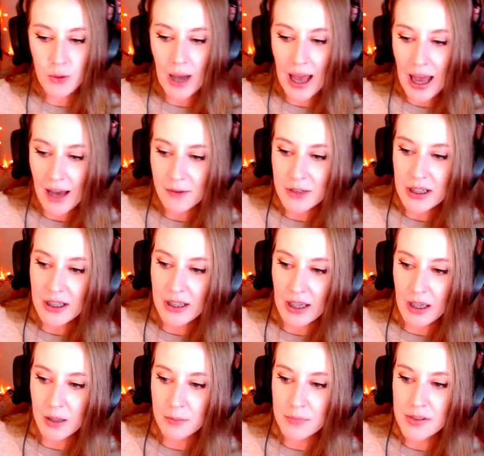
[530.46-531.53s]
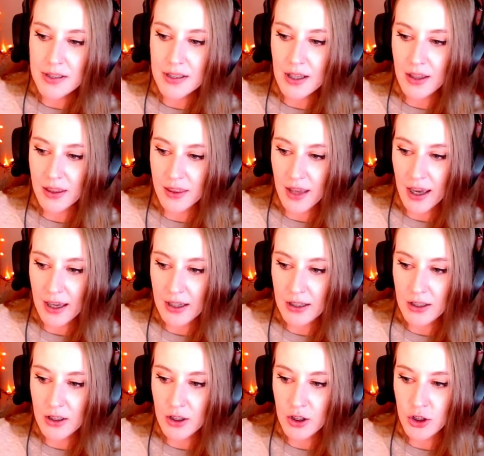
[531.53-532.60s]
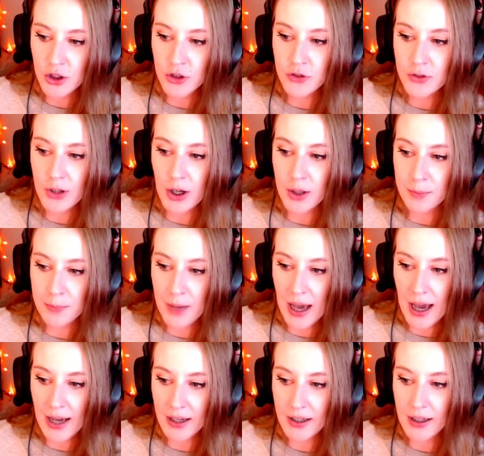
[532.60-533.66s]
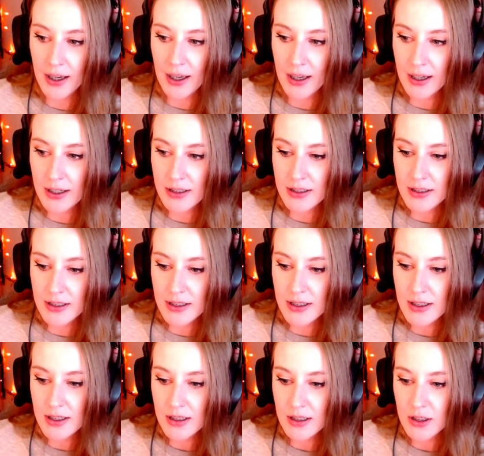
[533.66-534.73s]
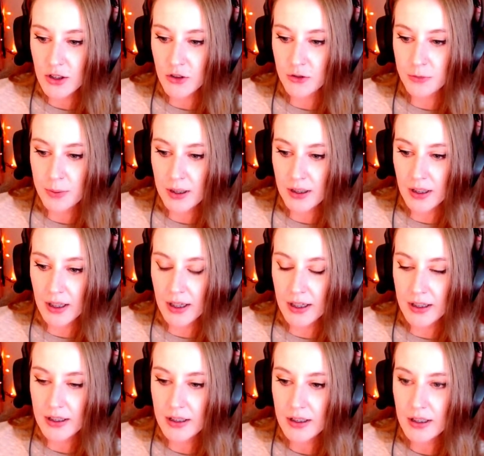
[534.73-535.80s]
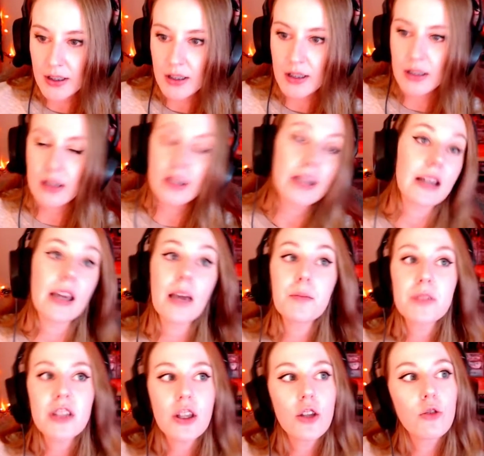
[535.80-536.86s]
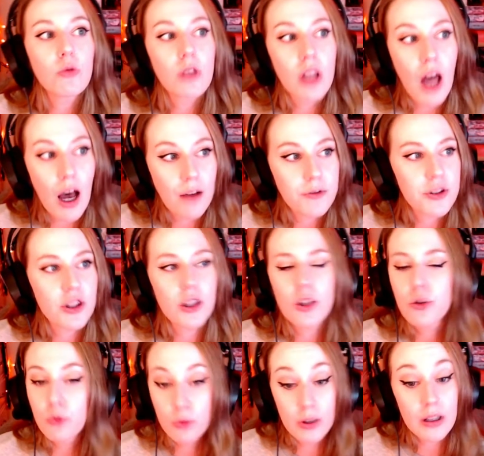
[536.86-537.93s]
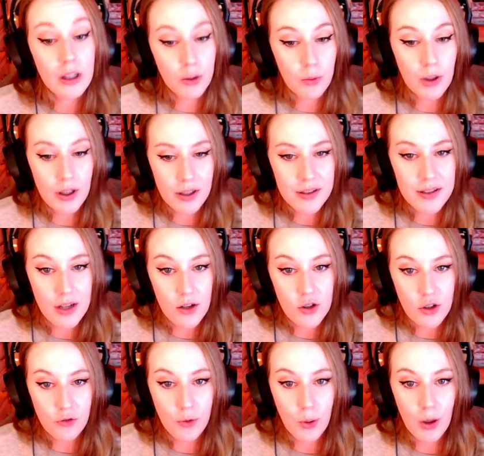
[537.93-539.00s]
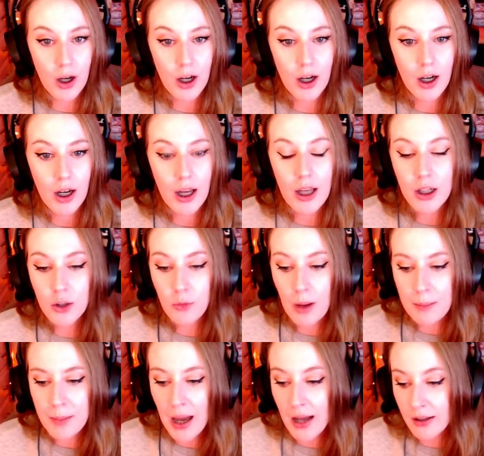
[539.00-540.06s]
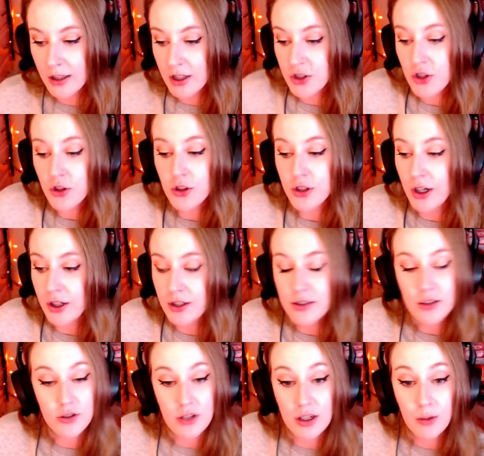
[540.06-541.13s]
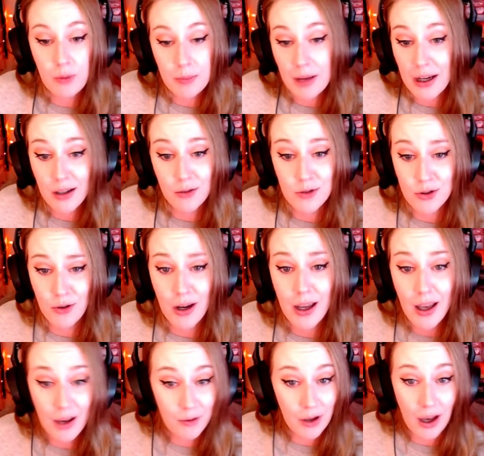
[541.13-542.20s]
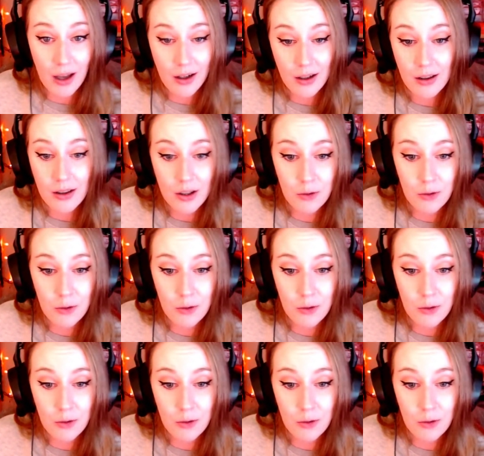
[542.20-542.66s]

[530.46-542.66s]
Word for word: have any games that you've gone back and you've been like like games that you loved that you really were nostalgic for and you went back like Eternal Darkness you said you went back and it was great. Have you had oh, any yeah. that